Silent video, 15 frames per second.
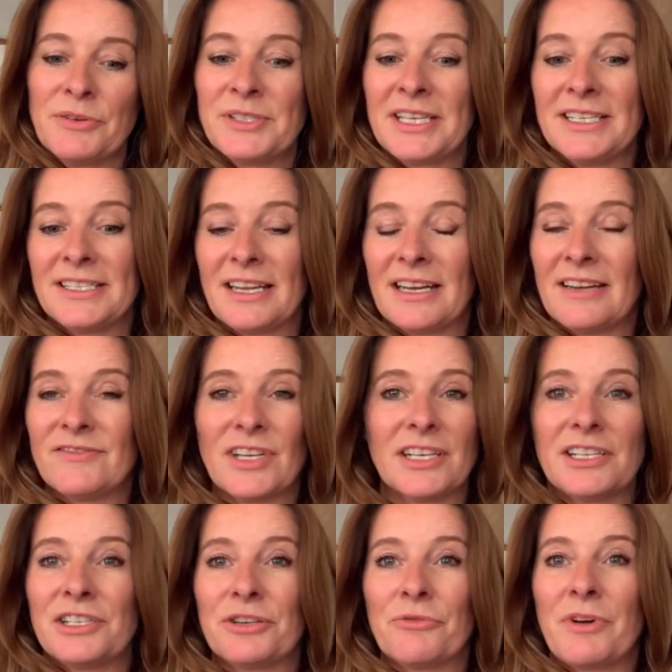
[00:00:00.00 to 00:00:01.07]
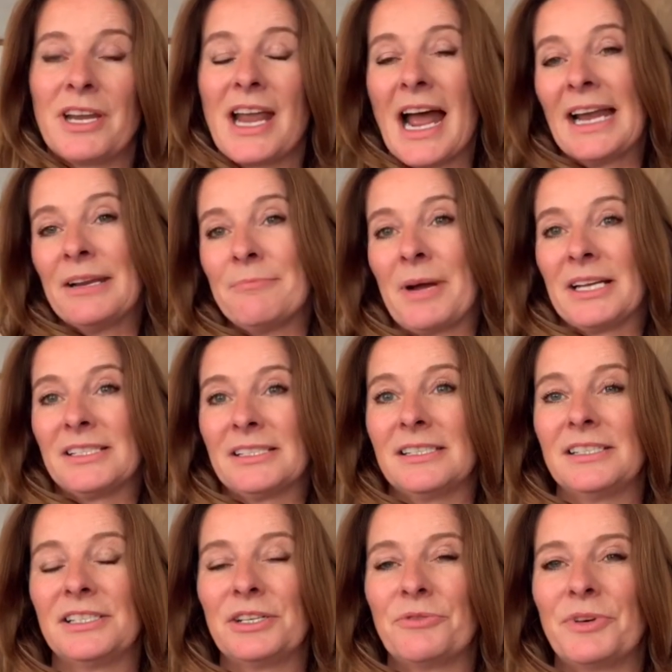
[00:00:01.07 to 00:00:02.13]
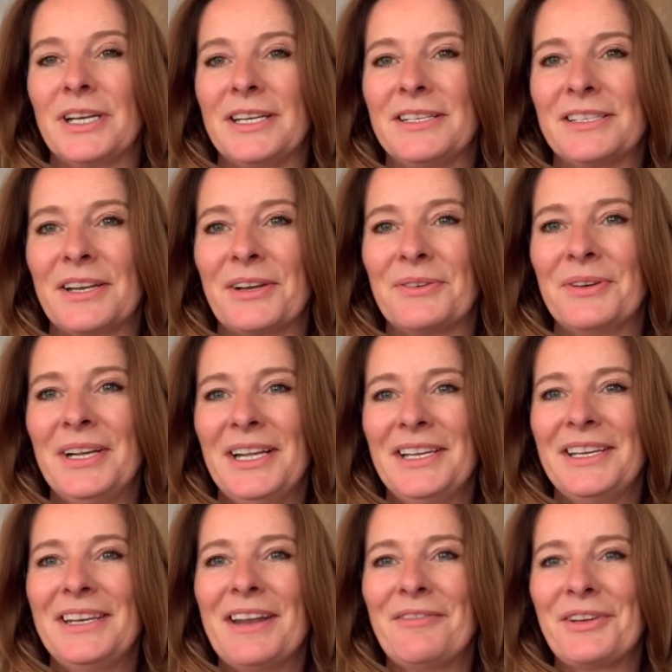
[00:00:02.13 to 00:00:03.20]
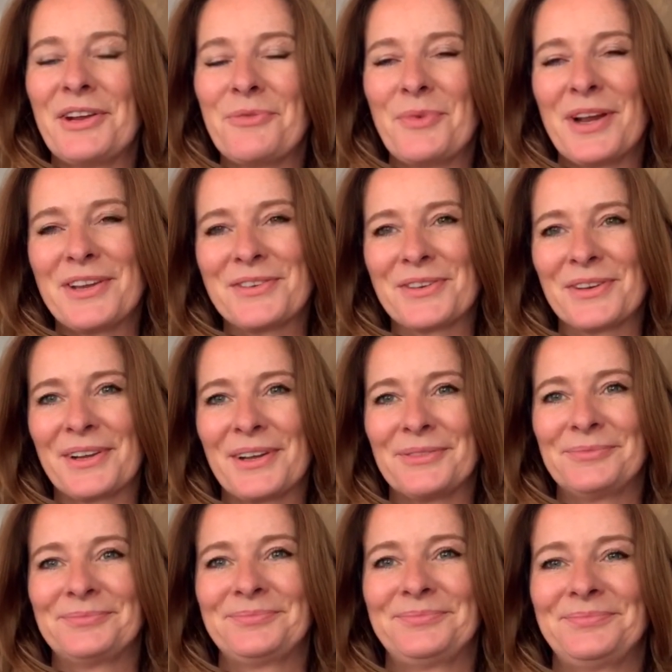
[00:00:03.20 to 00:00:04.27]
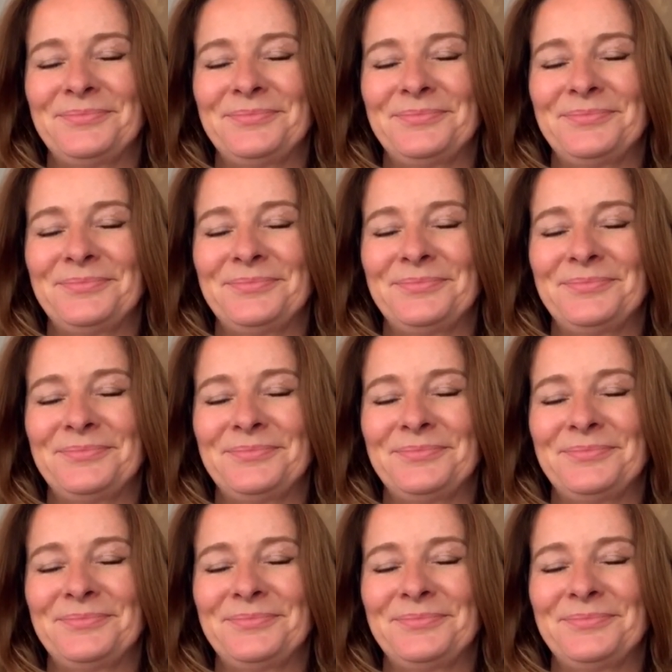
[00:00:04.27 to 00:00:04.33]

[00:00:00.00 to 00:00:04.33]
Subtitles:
since then I've done a degree and a master's degree. So you never know where you can go.